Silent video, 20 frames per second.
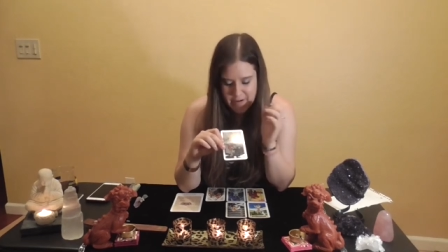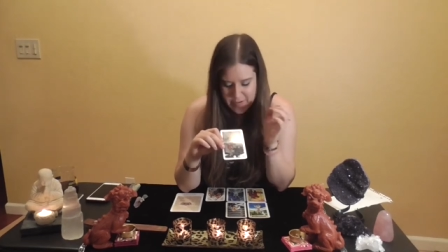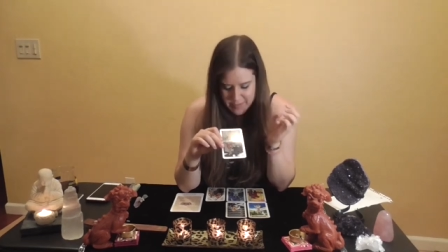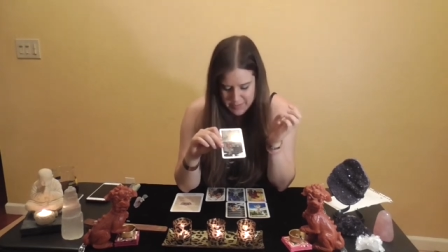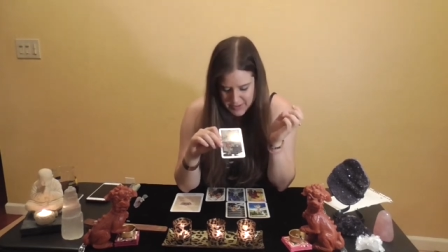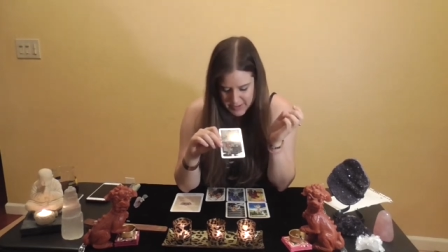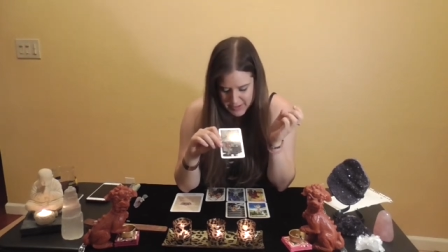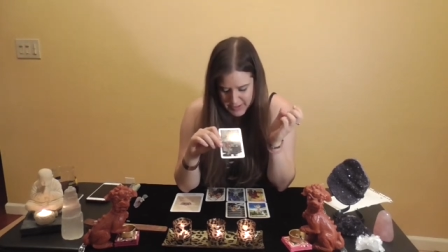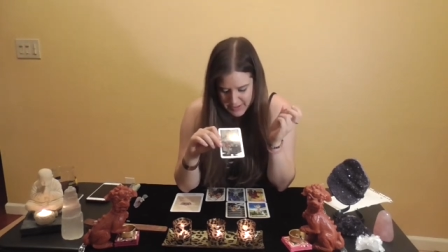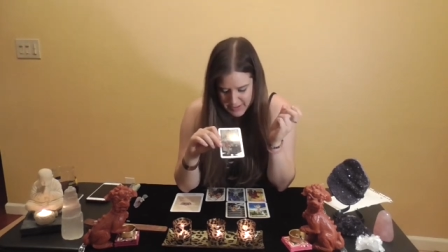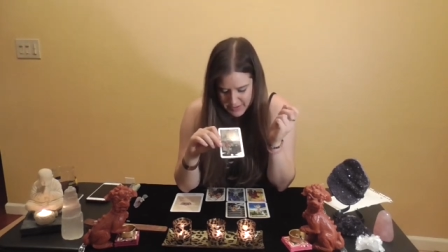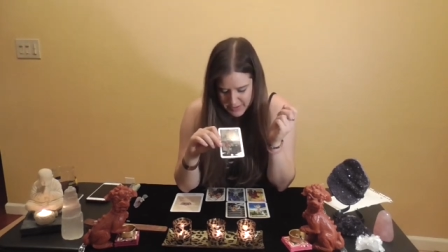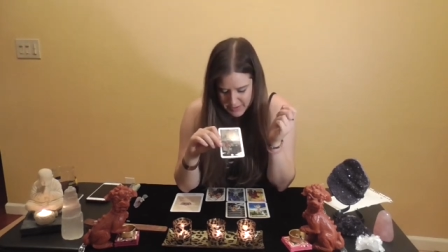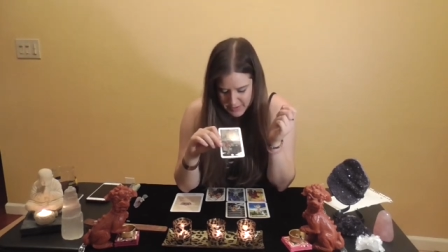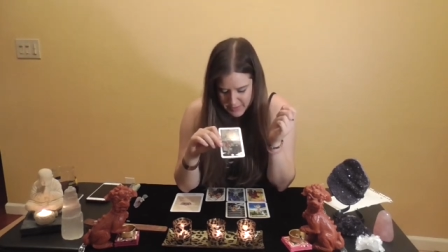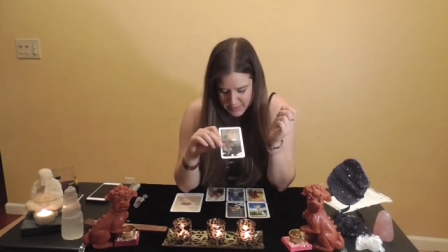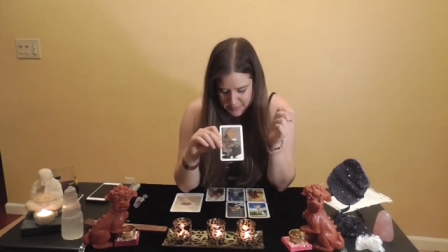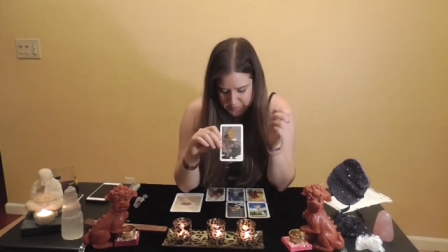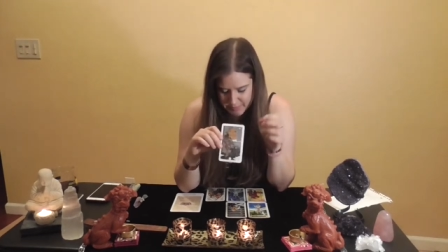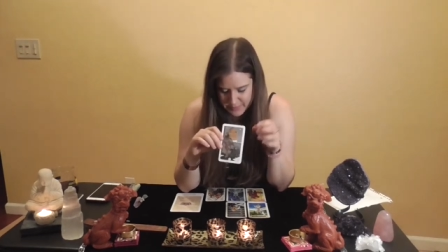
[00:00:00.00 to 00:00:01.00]
okay?
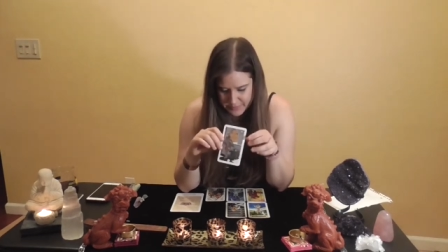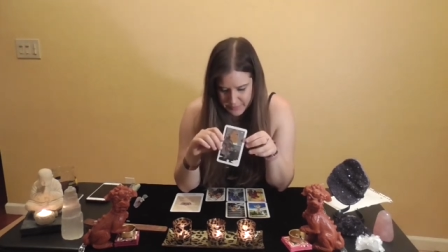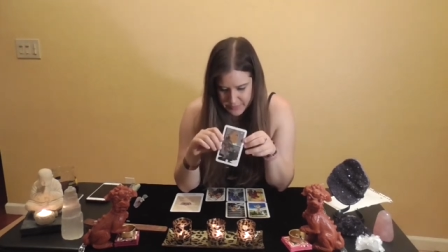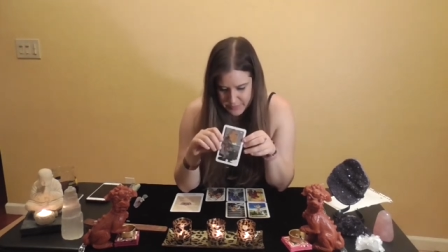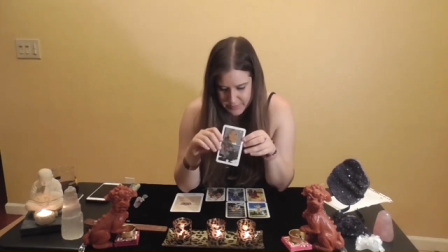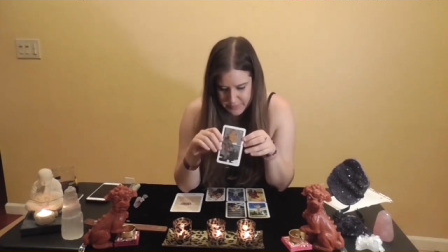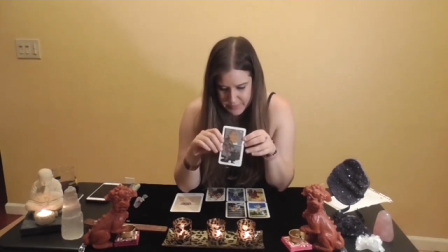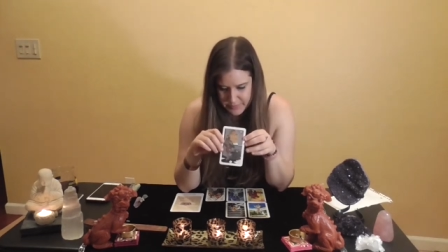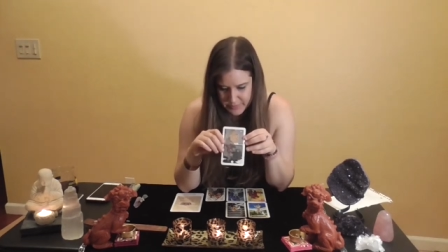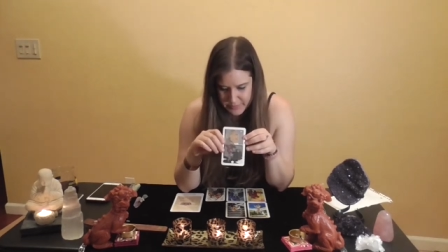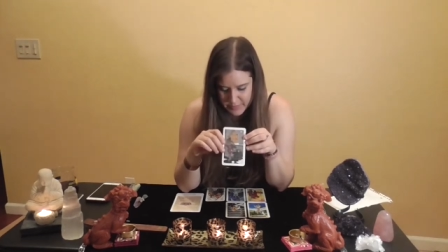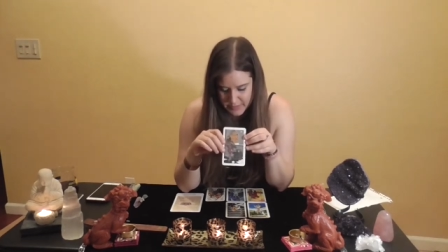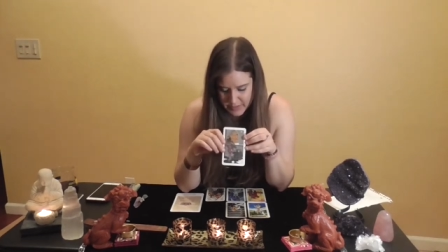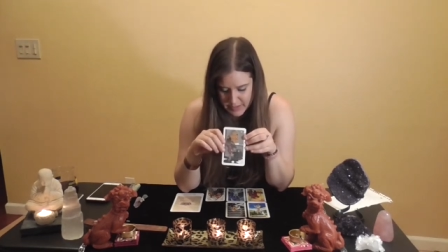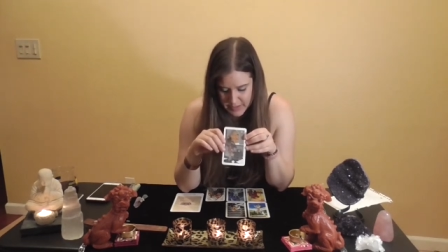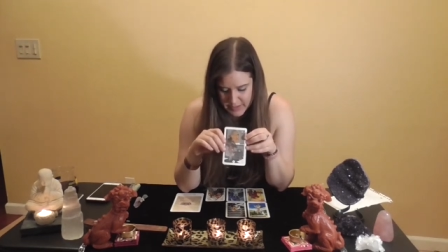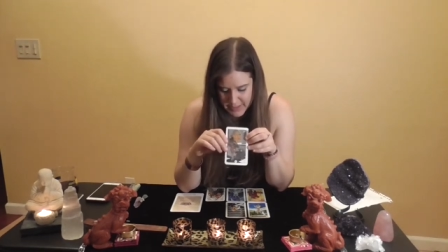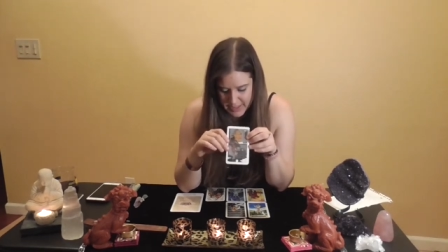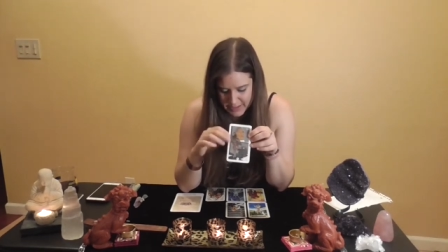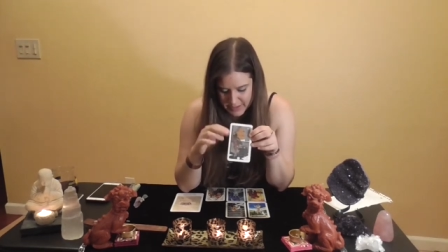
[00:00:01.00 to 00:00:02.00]

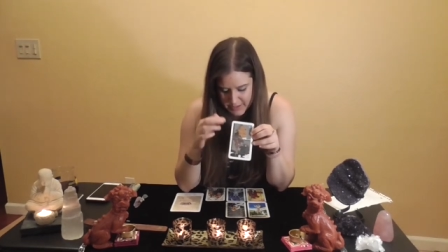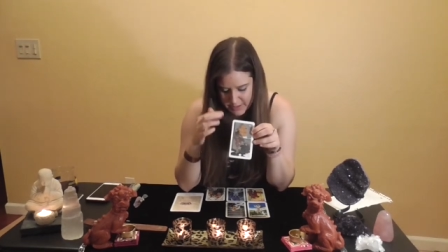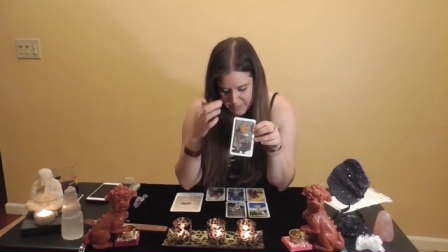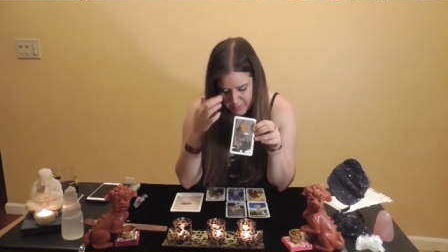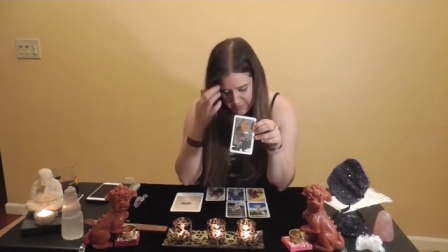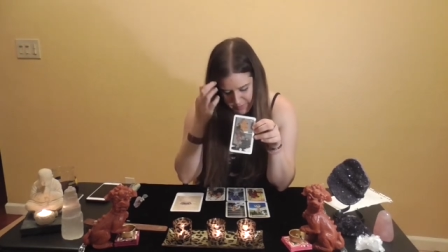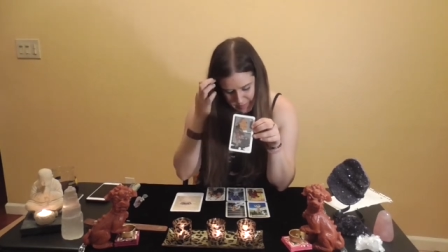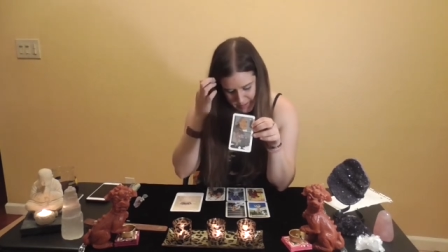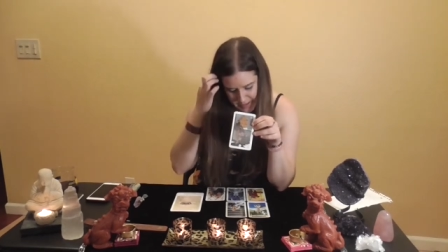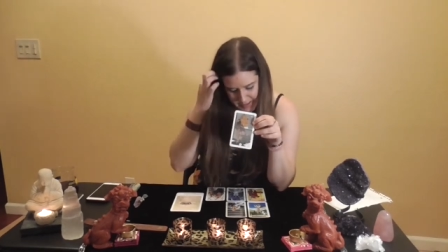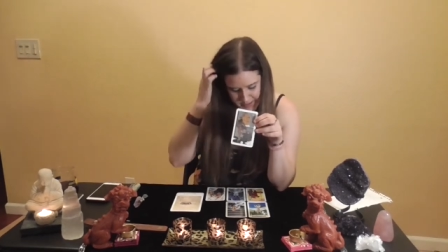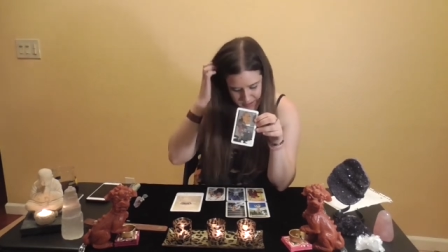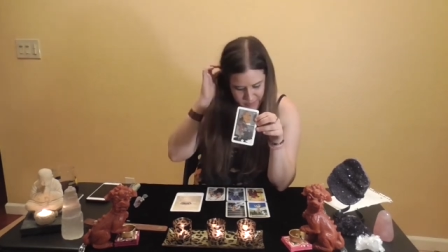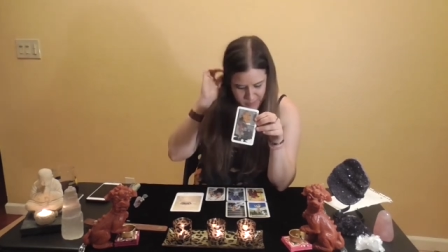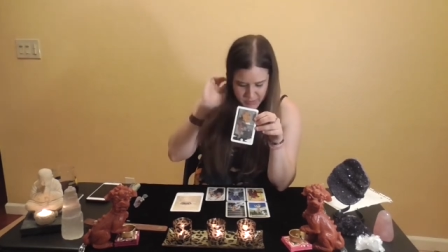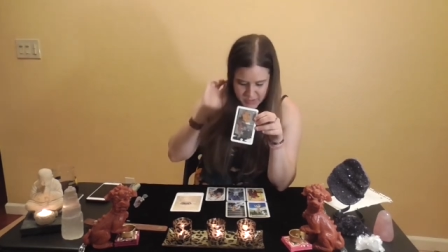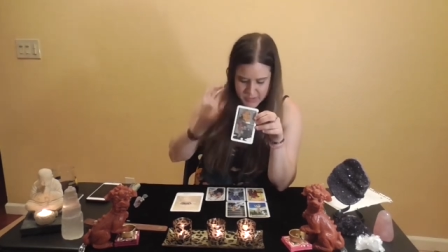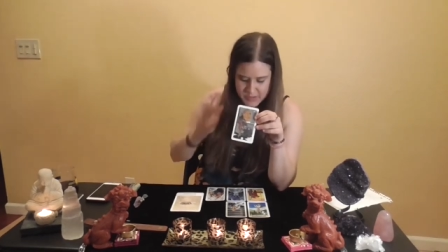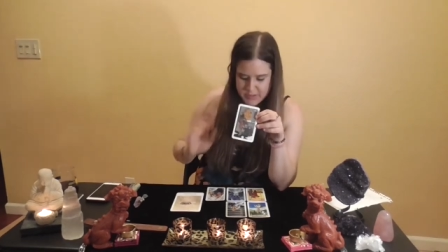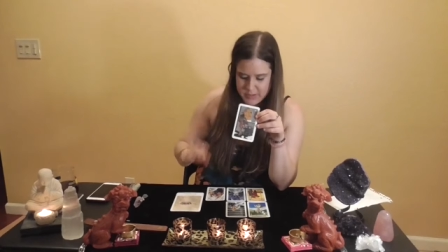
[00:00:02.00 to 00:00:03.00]
That could be why this
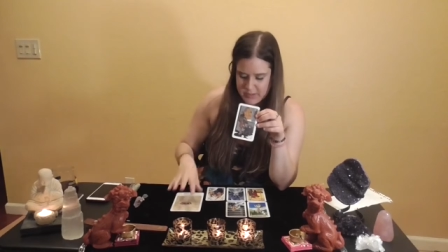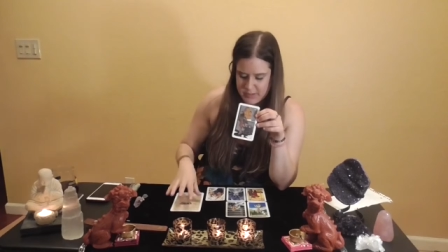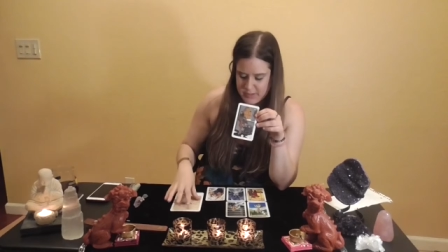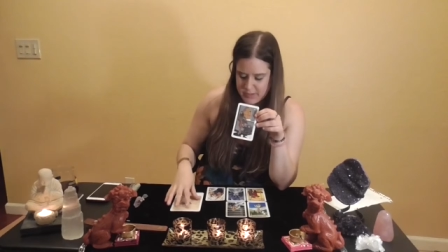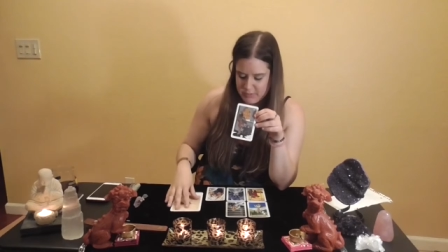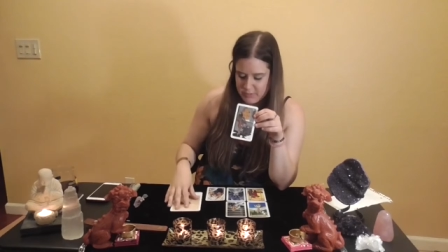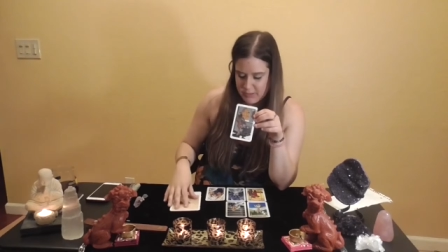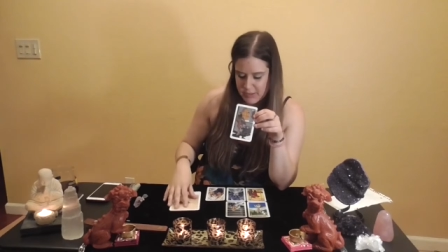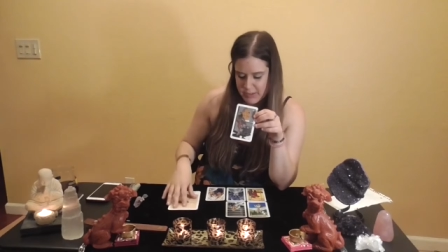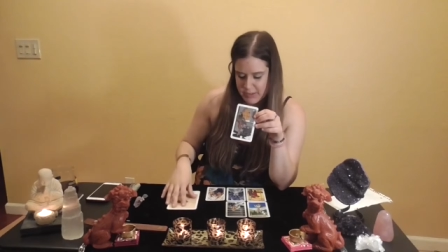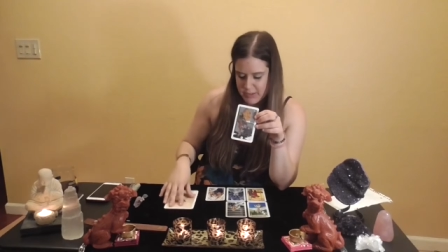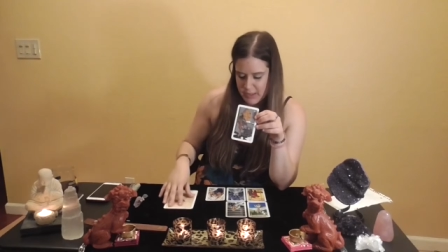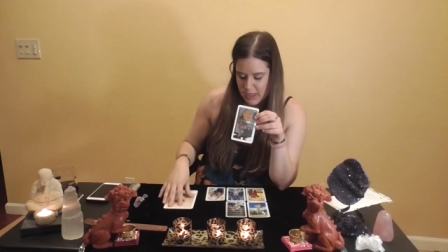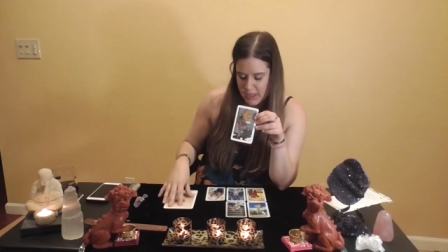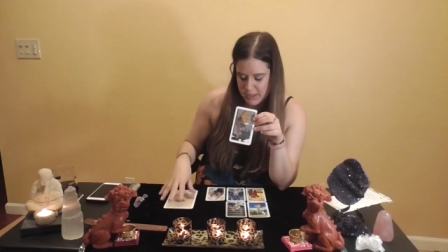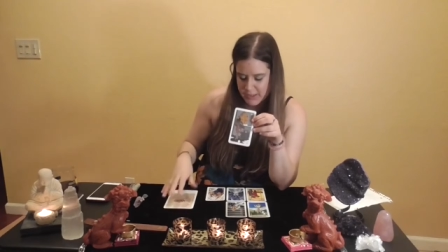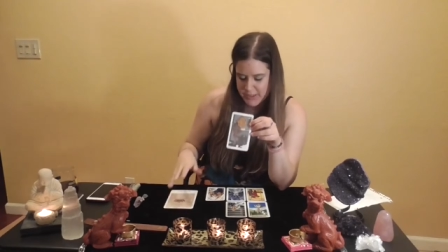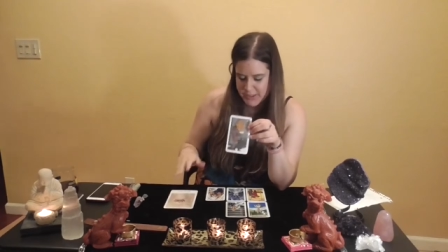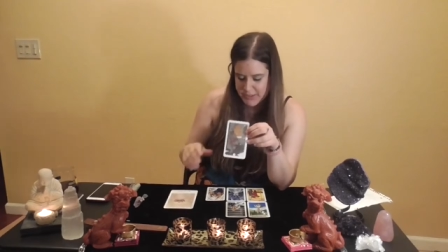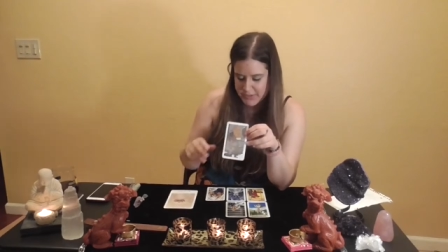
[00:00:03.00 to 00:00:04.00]
person doesn't want to
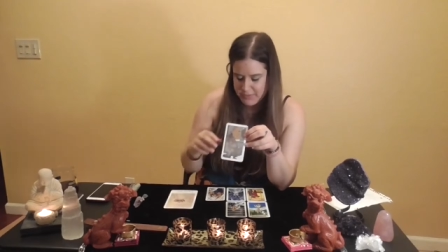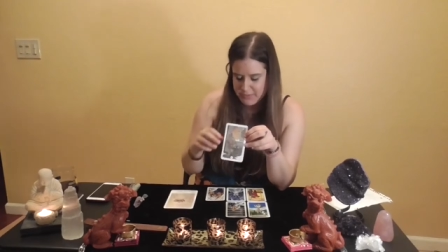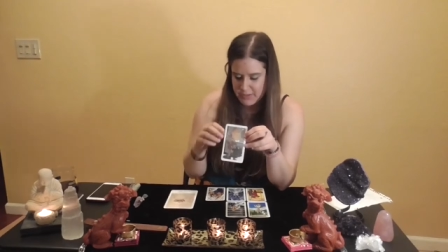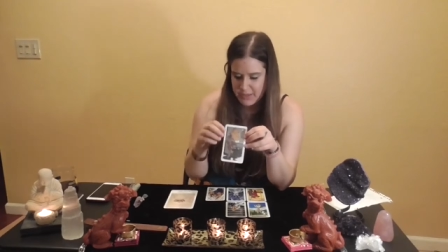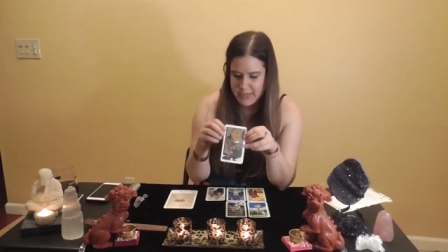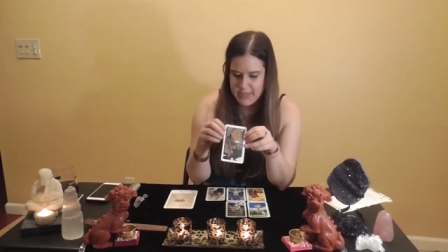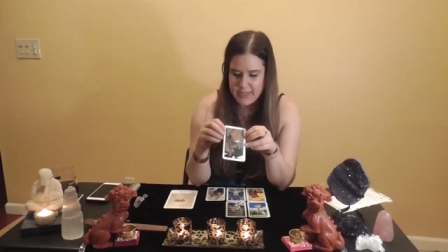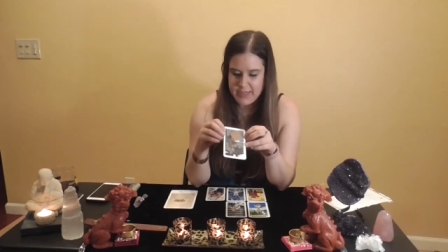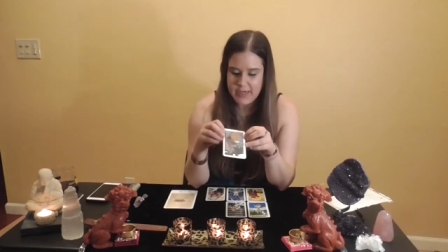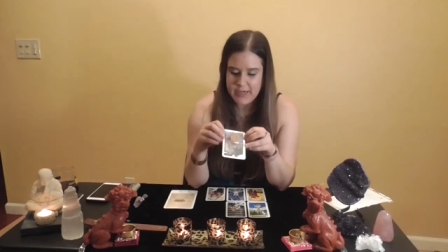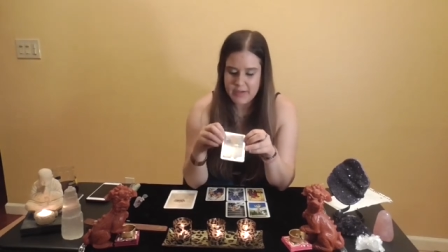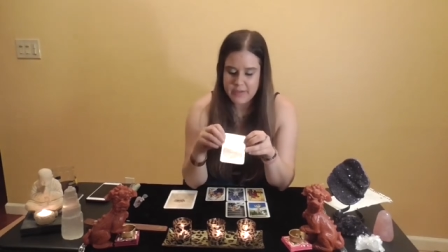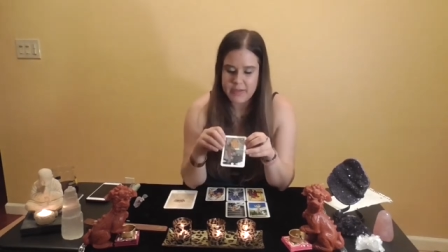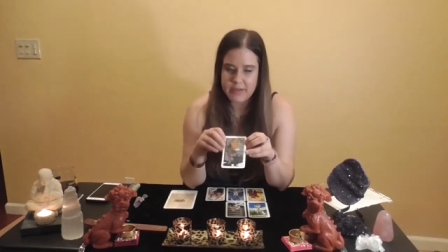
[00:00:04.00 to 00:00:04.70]
talk to you right now.